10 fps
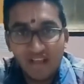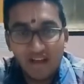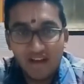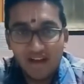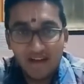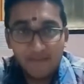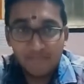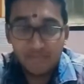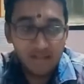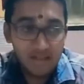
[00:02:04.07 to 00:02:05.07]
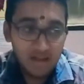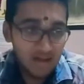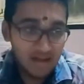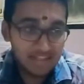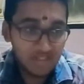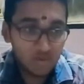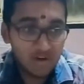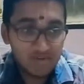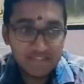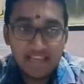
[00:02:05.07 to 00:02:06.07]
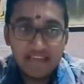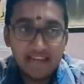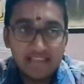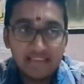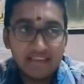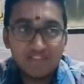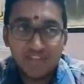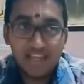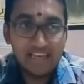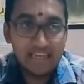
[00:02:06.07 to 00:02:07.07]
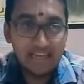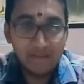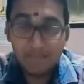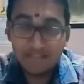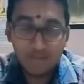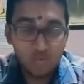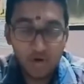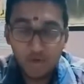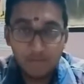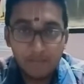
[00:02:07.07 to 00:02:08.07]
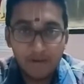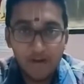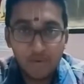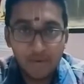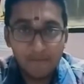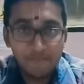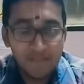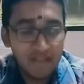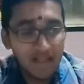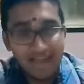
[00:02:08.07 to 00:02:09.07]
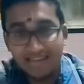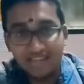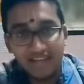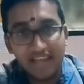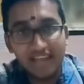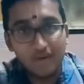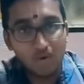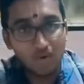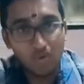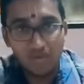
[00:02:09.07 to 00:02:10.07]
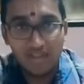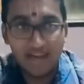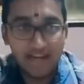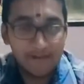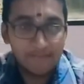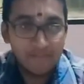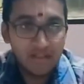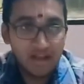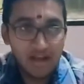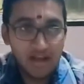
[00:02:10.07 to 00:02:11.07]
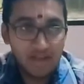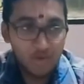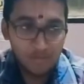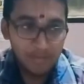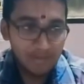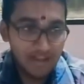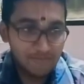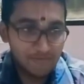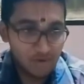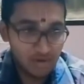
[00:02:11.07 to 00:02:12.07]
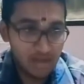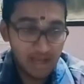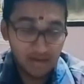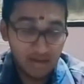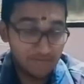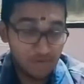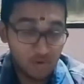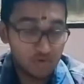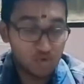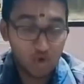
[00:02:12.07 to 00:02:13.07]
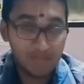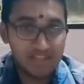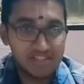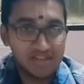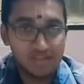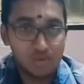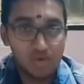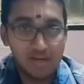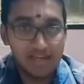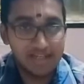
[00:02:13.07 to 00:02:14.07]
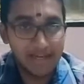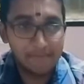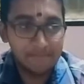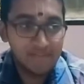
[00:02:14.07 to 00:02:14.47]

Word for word: I just wanted to say that I think it's really amazing what you people are doing, and it's really cool that you people have grown so much in so little time,